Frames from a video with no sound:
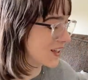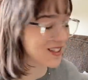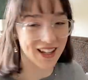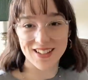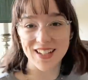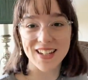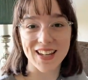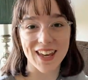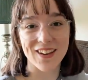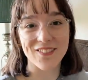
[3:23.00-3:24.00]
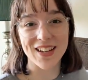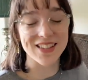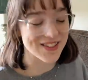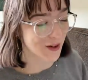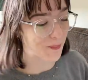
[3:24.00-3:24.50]
discussing it and I can't
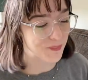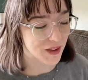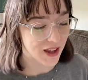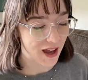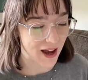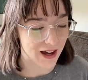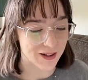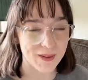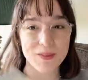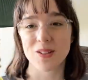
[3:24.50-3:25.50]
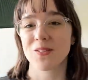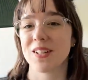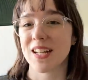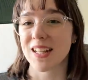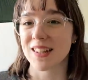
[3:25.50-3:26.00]
wait. So um, I'm still
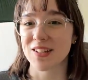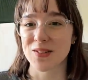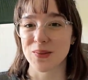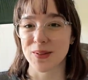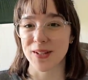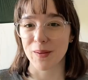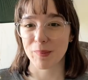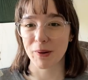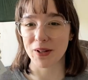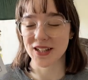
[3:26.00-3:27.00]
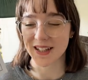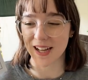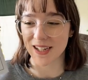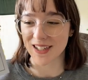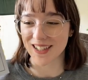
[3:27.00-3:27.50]
reading Letters to a Young Poet.
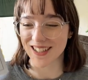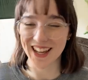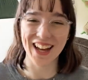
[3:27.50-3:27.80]
Uh, yeah,